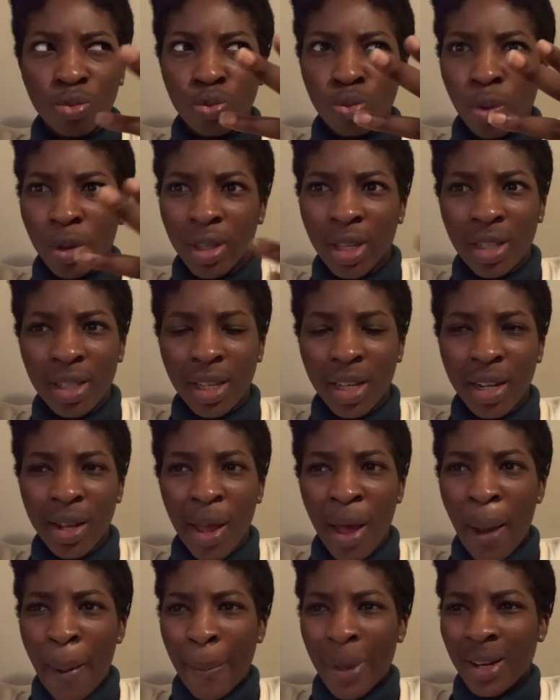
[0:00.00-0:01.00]
what they did.
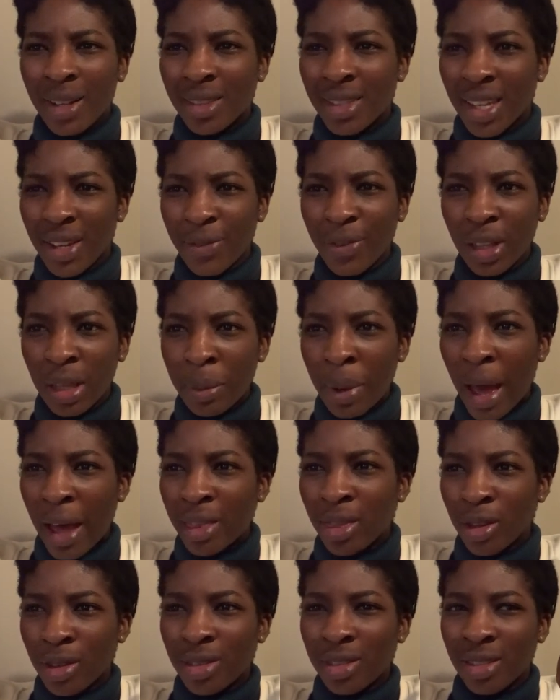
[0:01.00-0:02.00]
But did Philip
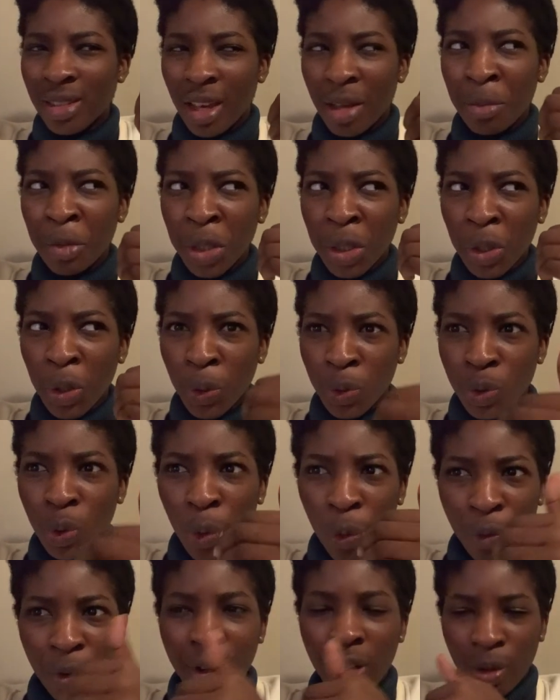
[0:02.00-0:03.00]
have the same clothes
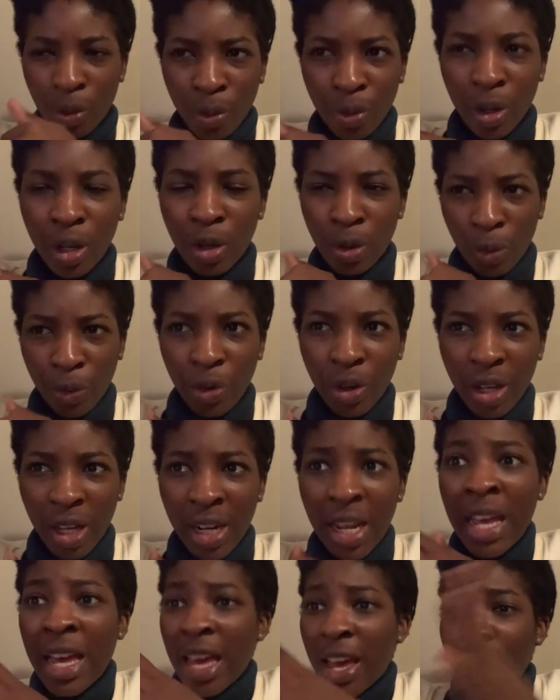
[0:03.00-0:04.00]
over and over and over
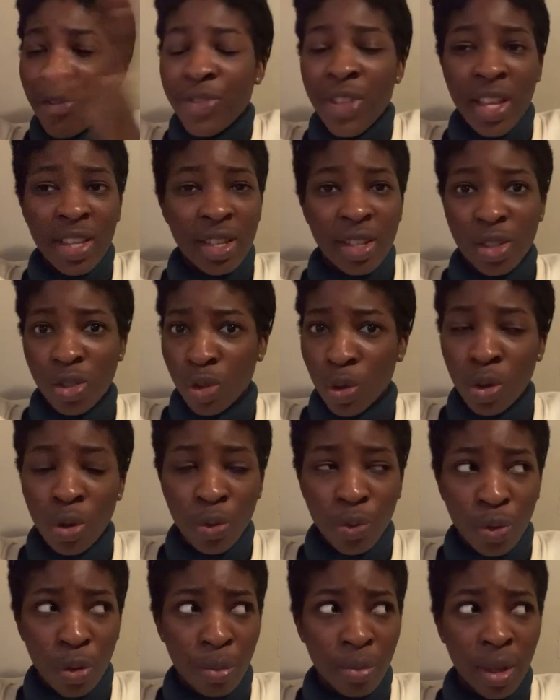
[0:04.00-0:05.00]
again? If that's his
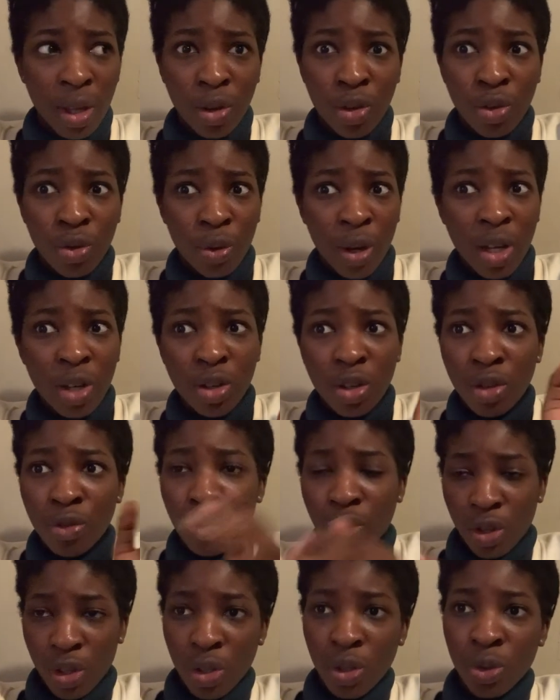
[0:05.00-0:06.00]
uniform, then great, good
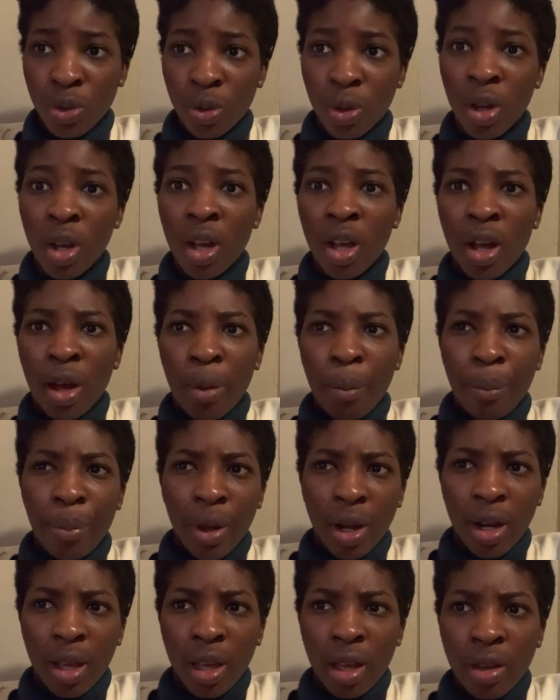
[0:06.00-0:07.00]
for you.
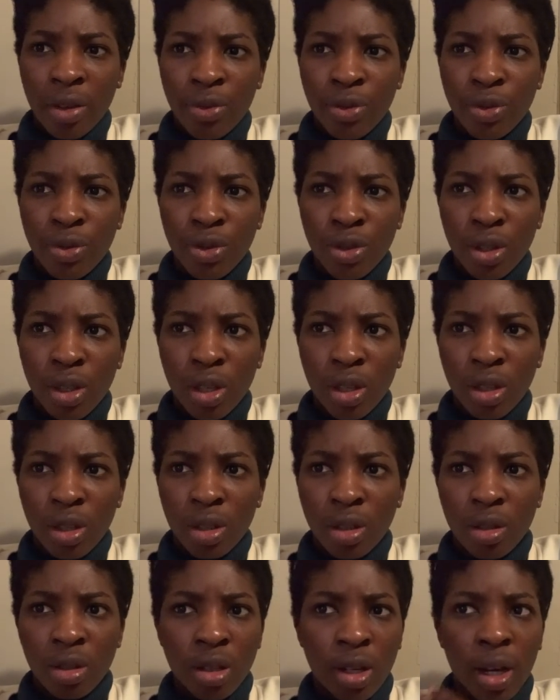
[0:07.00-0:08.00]
But if he,
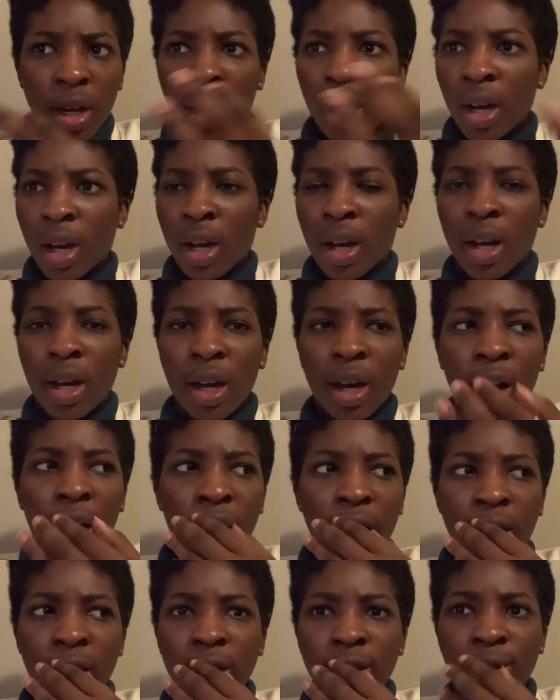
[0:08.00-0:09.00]

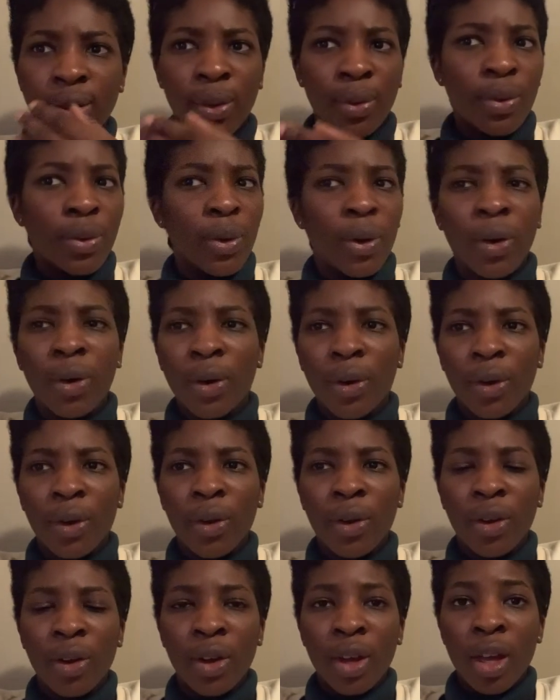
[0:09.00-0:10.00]
I don't know,
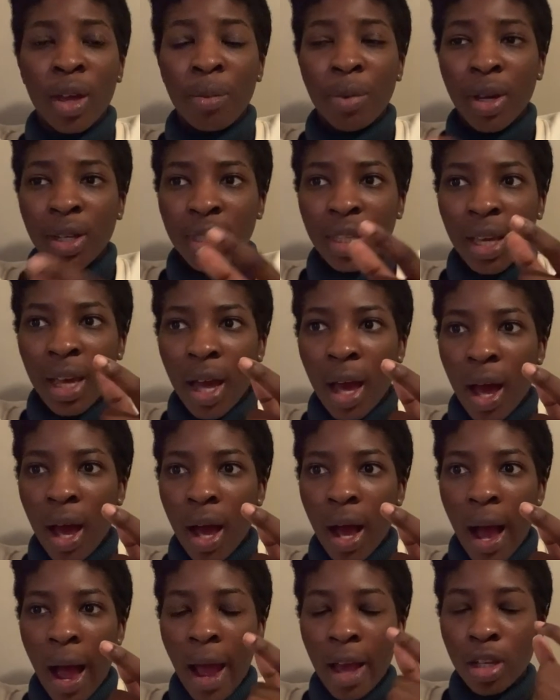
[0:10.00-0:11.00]
because
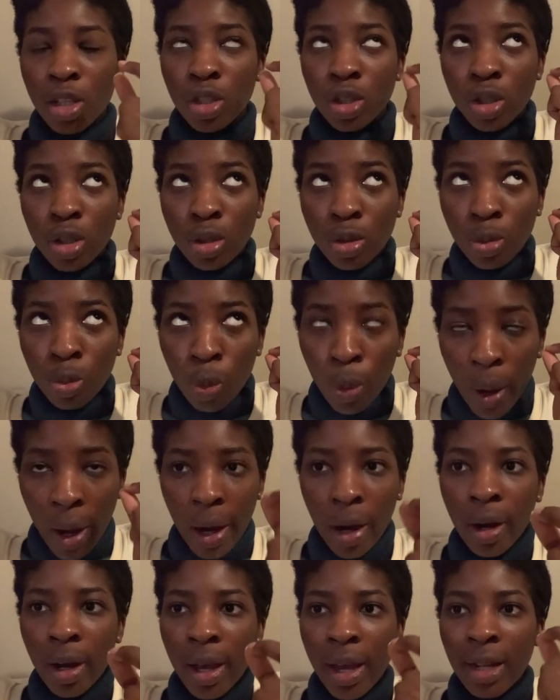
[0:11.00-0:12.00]
I
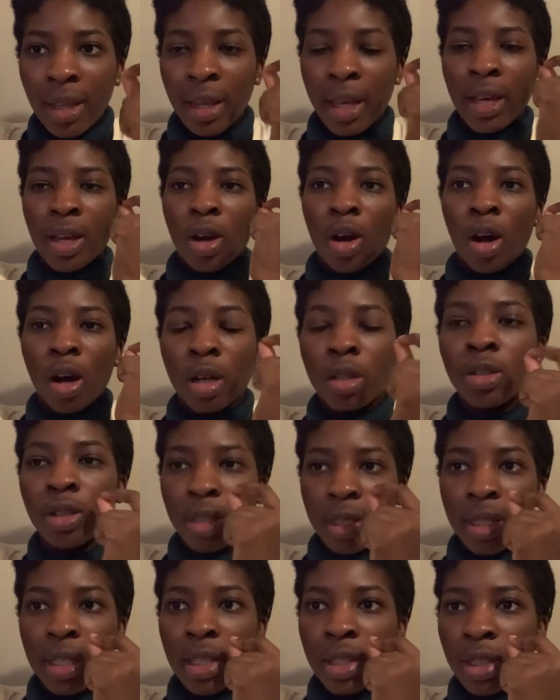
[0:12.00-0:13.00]
swear in like all the
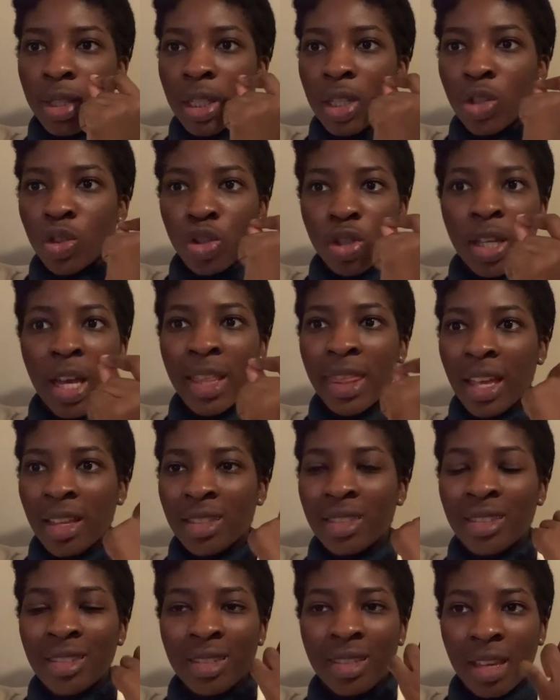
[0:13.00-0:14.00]
scenes, he just had
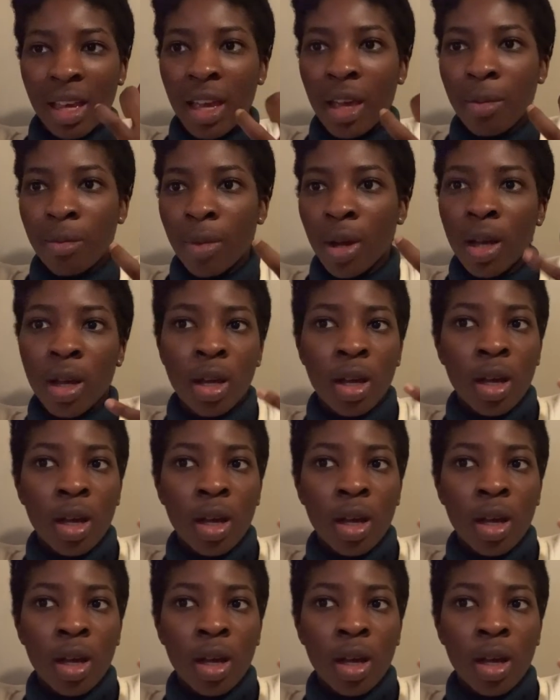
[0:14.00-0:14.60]
that same